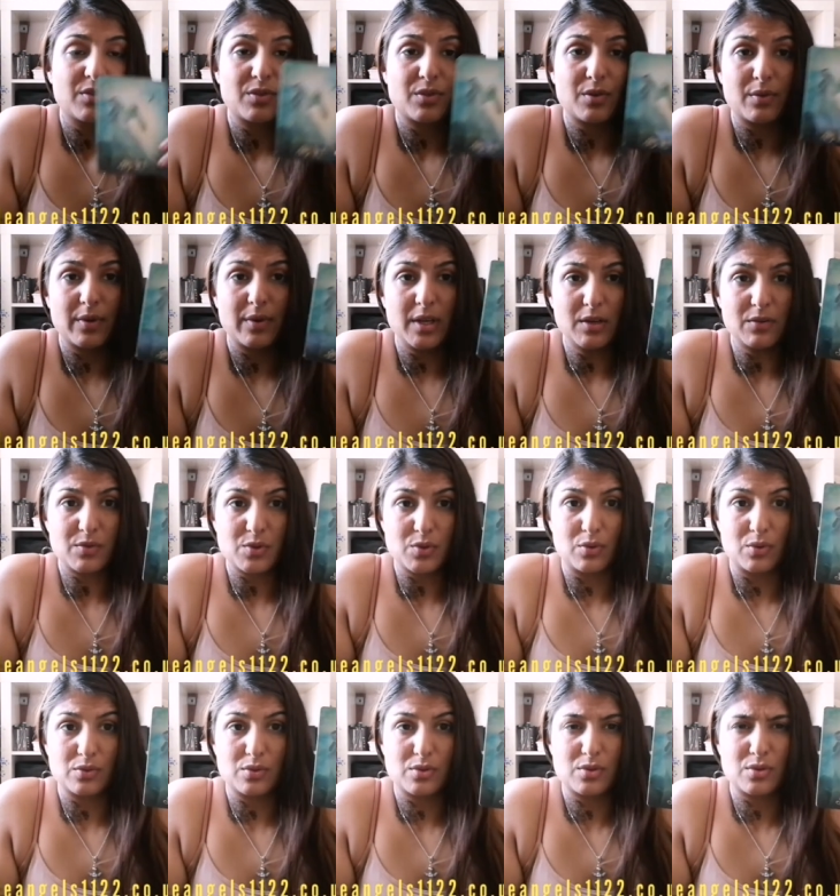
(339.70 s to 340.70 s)
Three of
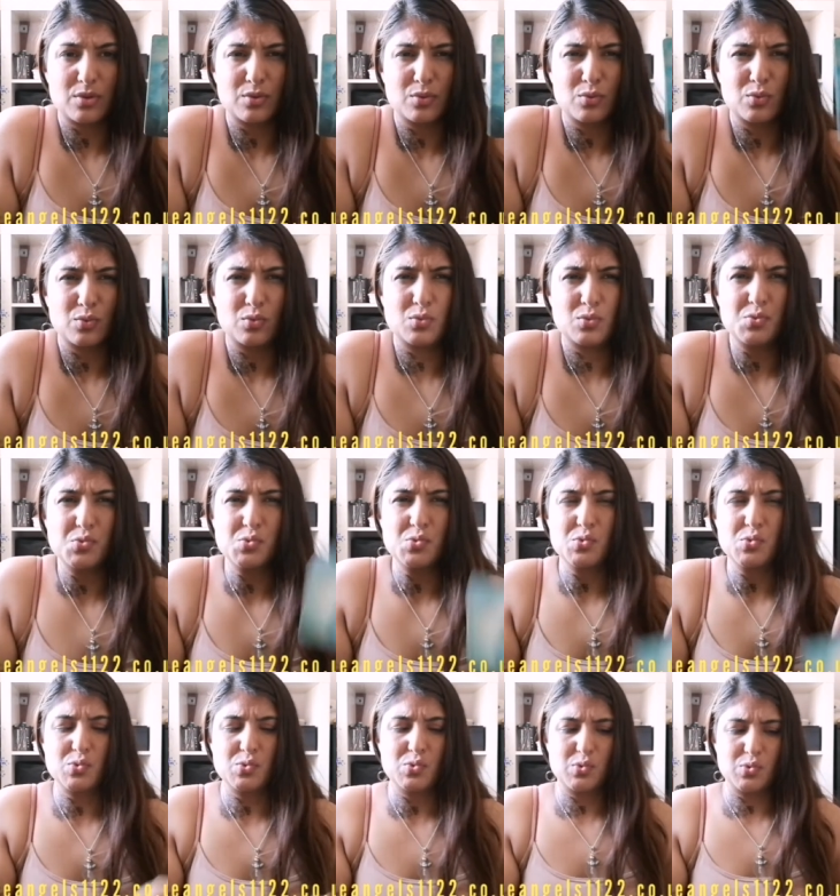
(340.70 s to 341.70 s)
Swords.
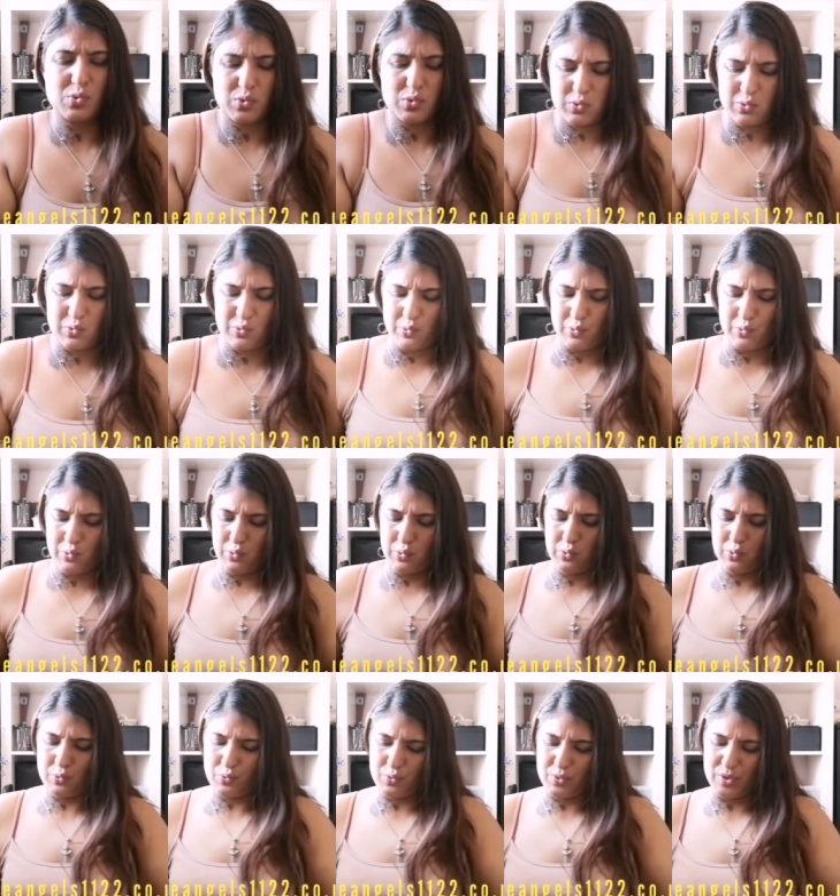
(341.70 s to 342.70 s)
Ooh.
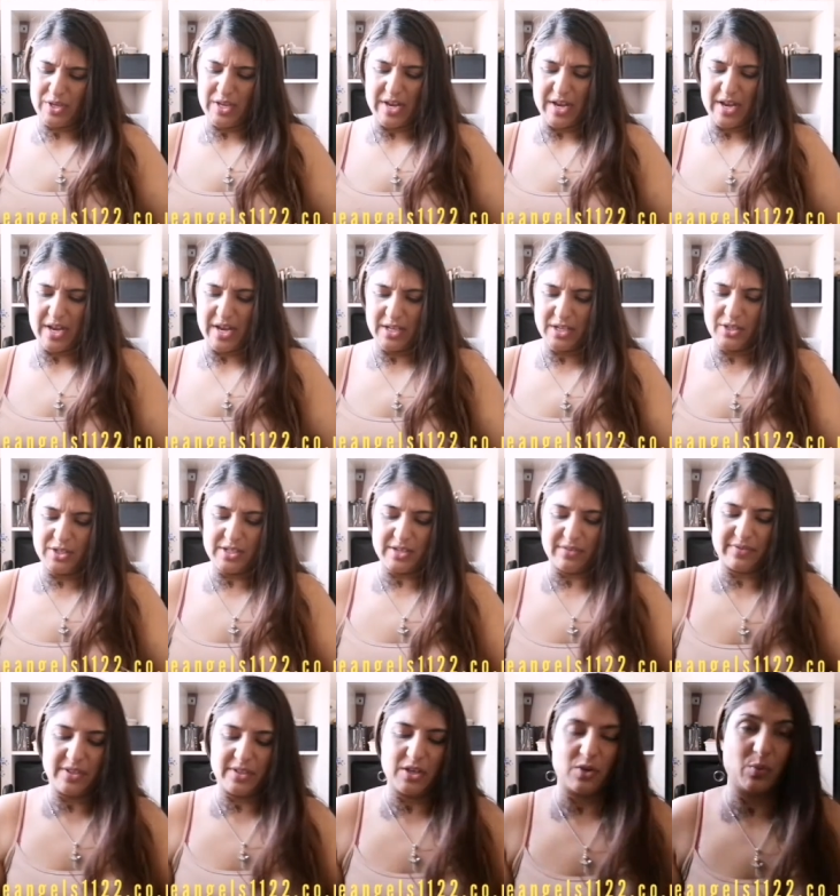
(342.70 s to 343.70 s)
Yeah, you're
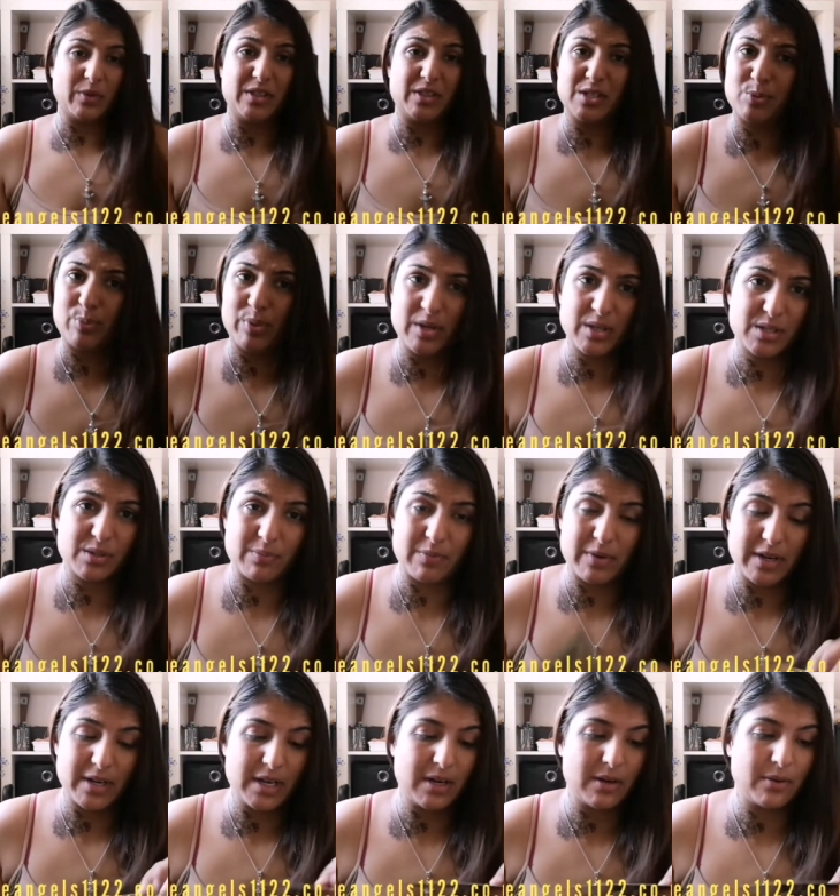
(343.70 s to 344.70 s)
definitely not with this person
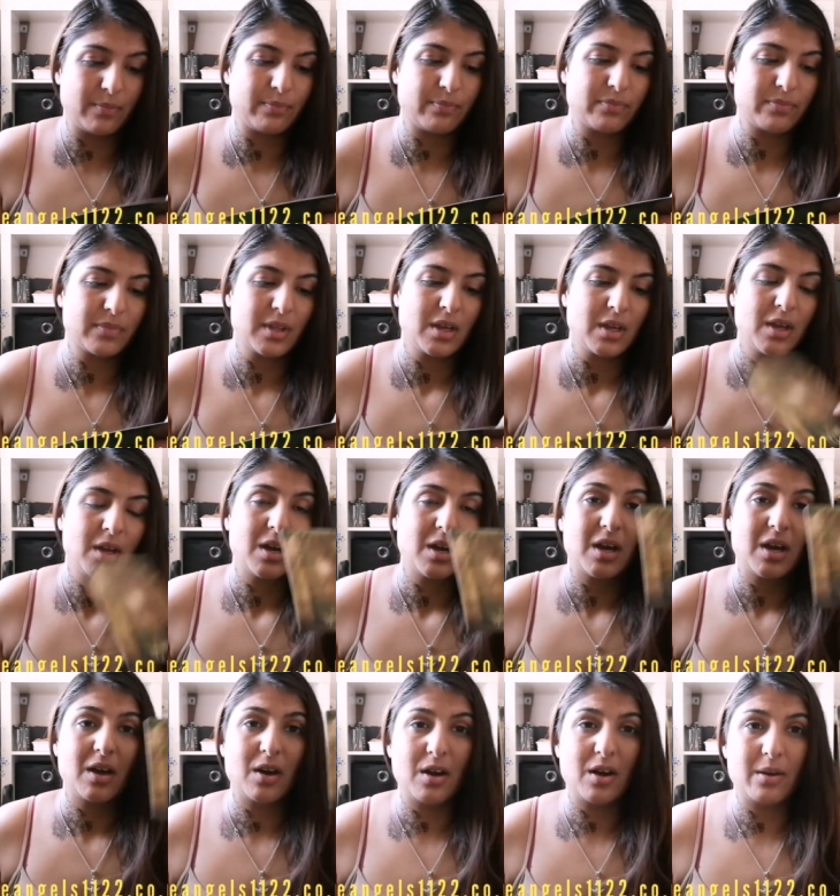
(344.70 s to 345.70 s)
right now.
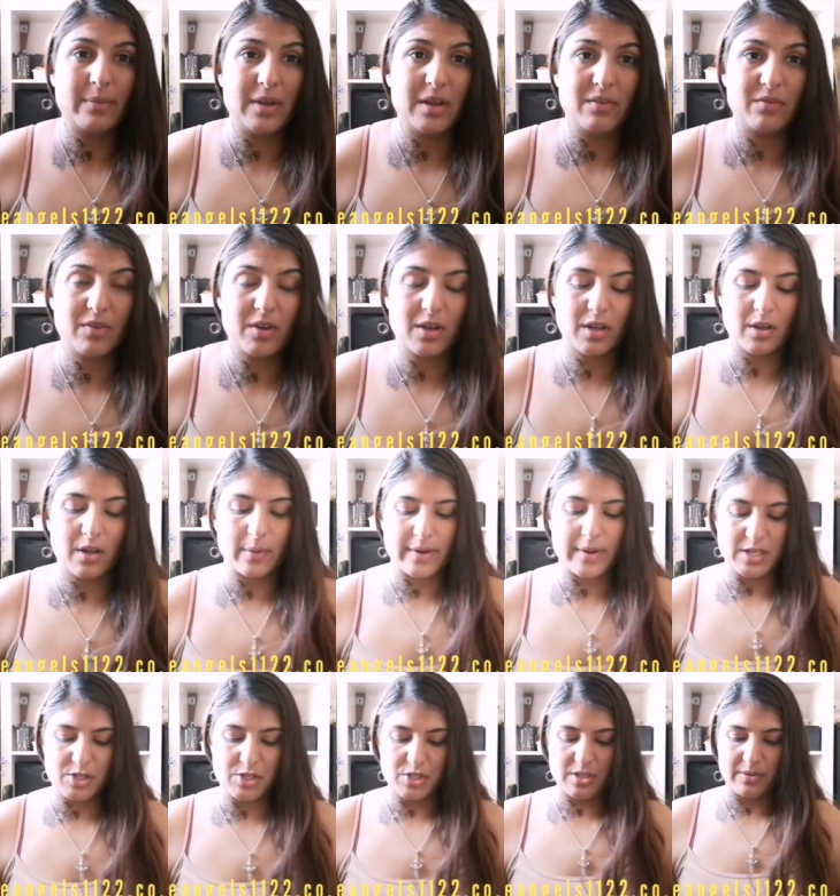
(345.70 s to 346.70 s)
Hermit, Virgo
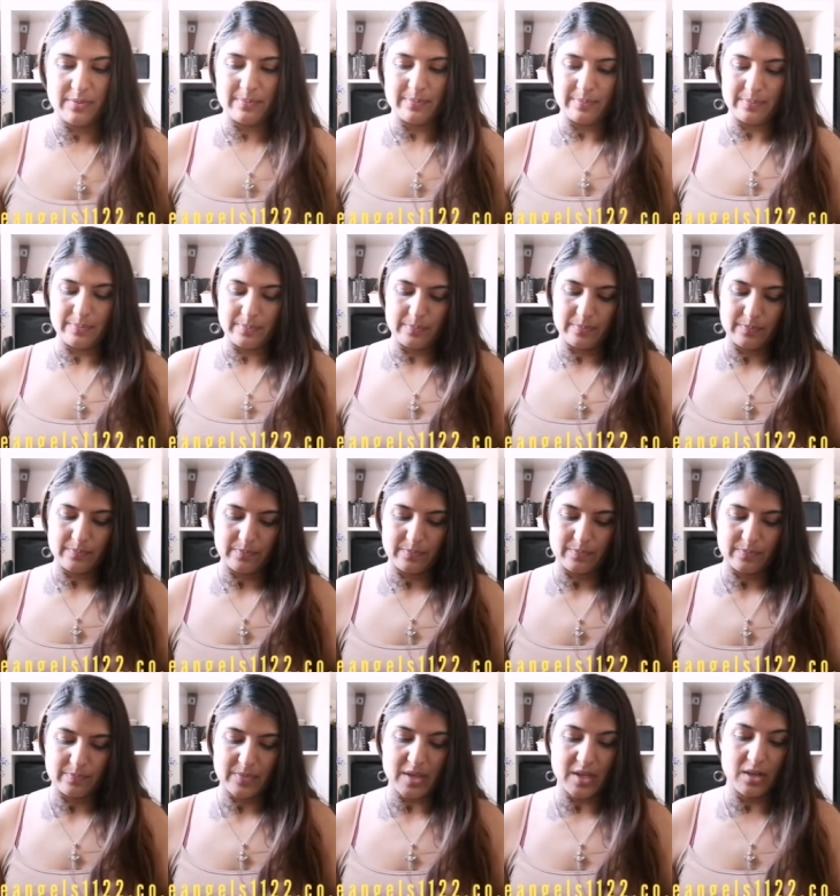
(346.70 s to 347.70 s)
energy.
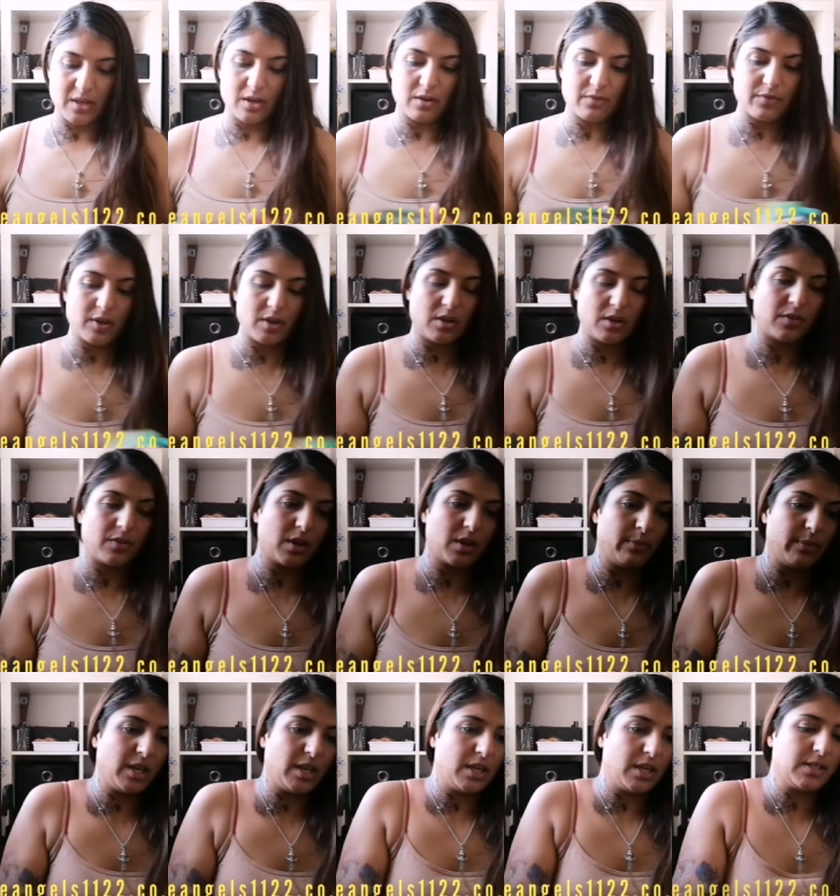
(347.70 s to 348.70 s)
A lot of earth
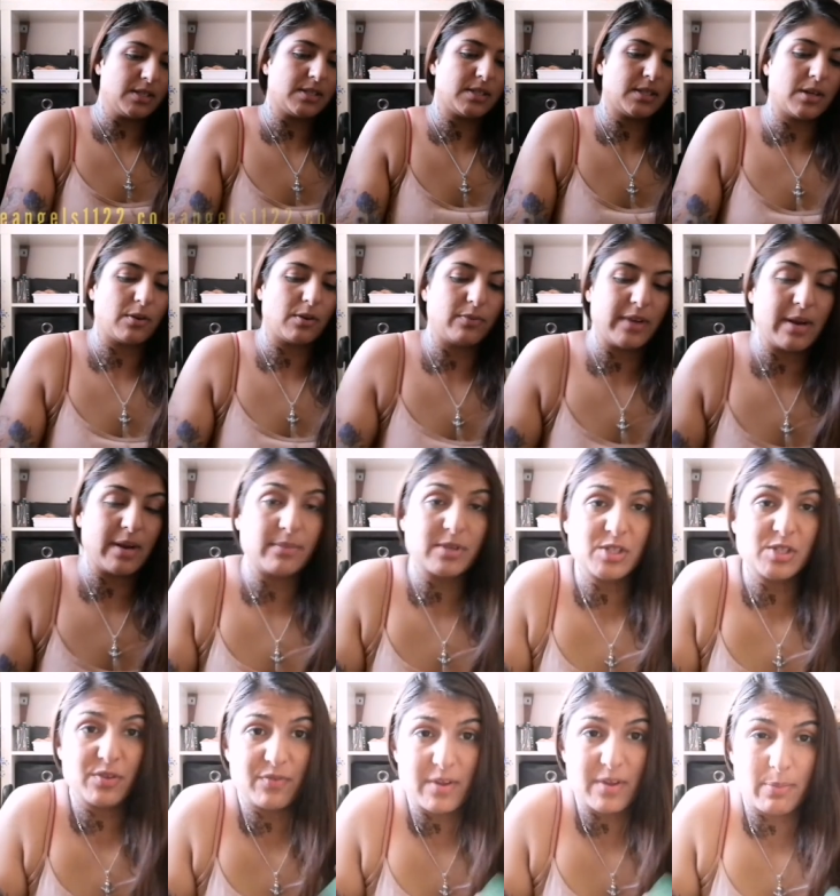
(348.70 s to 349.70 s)
coming in, so remember
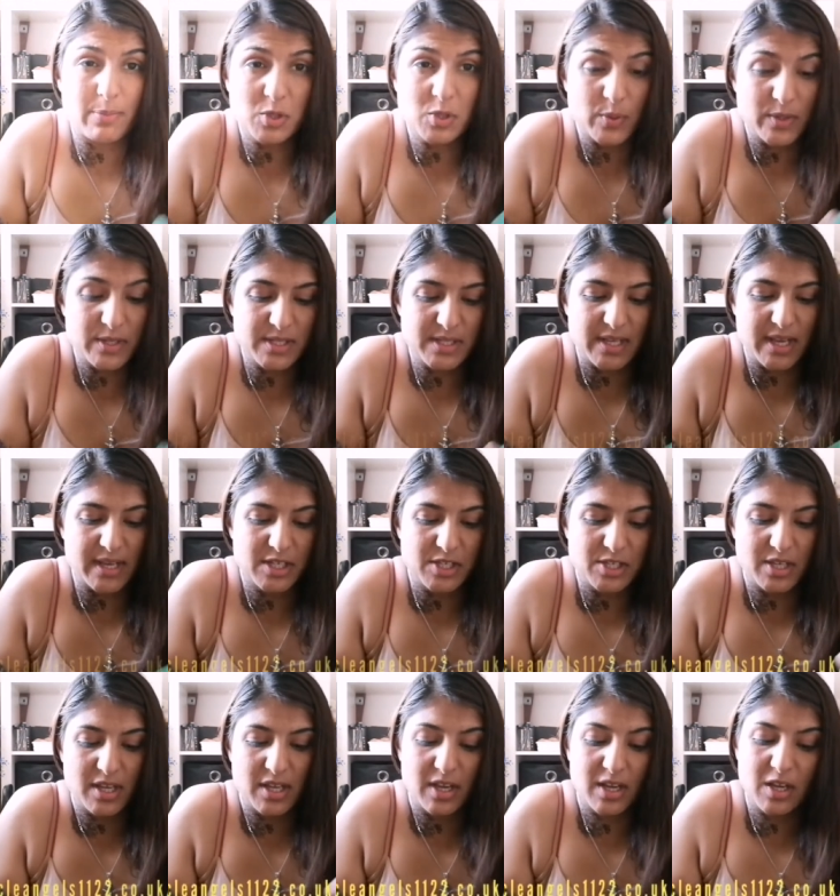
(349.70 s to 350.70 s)
to flip or twist the
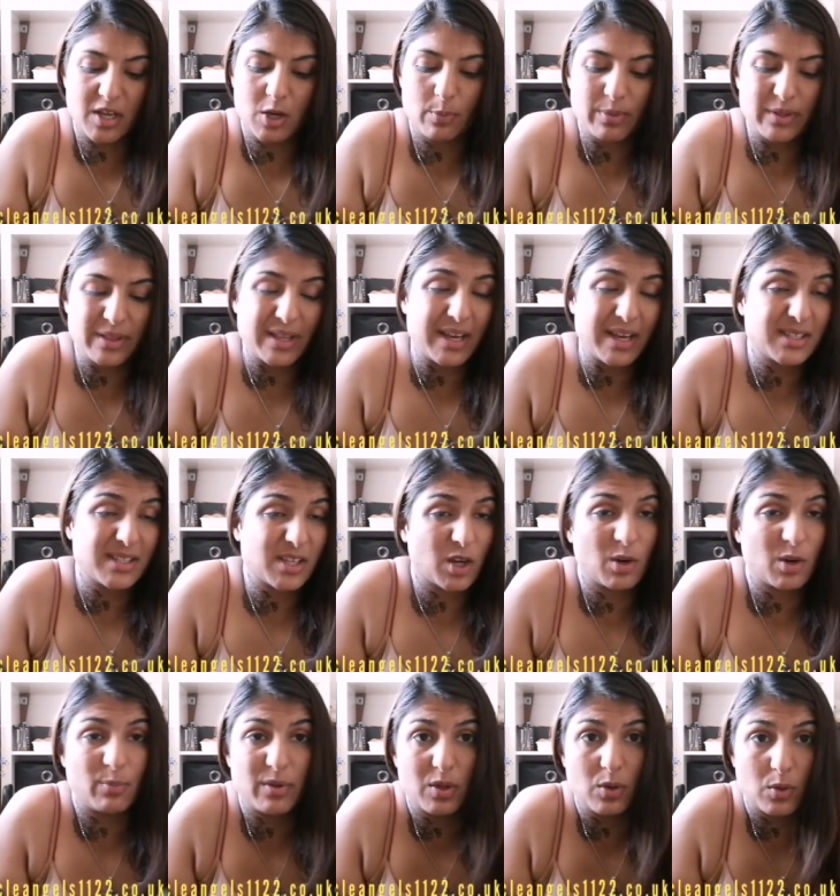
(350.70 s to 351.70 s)
energy. It could be theirs, it
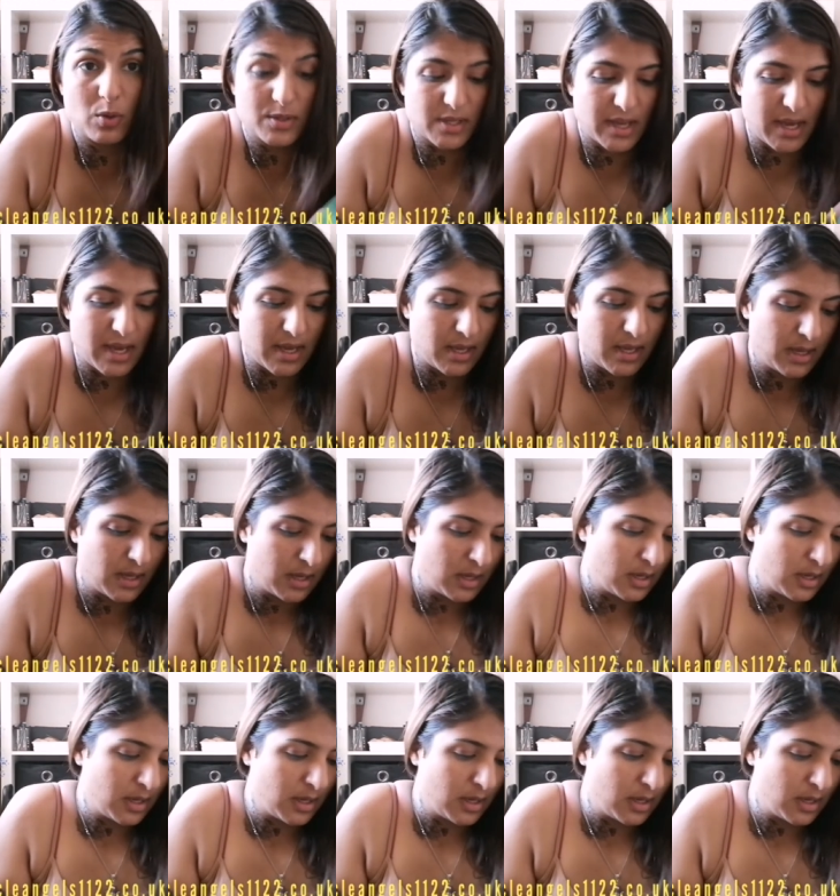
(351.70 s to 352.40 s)
could be yours, okay?